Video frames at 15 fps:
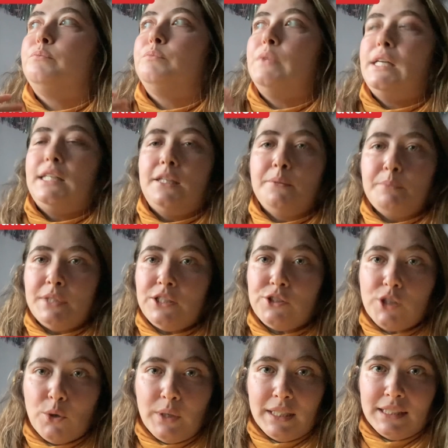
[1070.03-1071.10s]
it can be
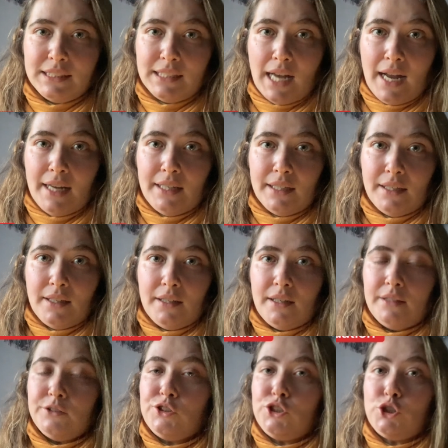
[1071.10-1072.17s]
so excited
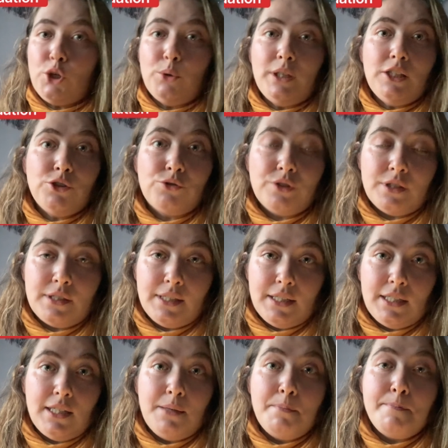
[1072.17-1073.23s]
and so
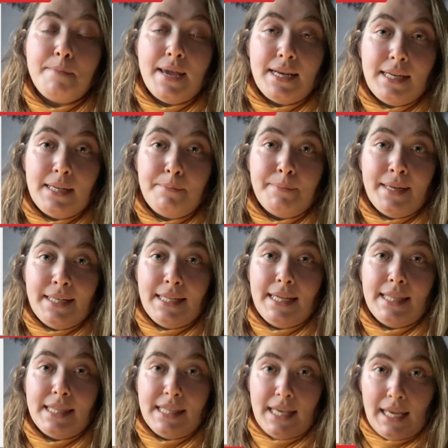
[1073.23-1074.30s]
interested in many, many
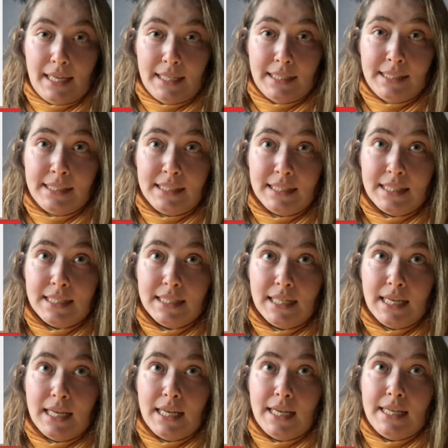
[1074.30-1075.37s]
things
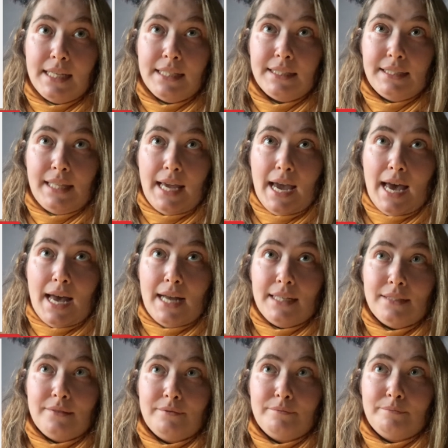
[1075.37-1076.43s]
that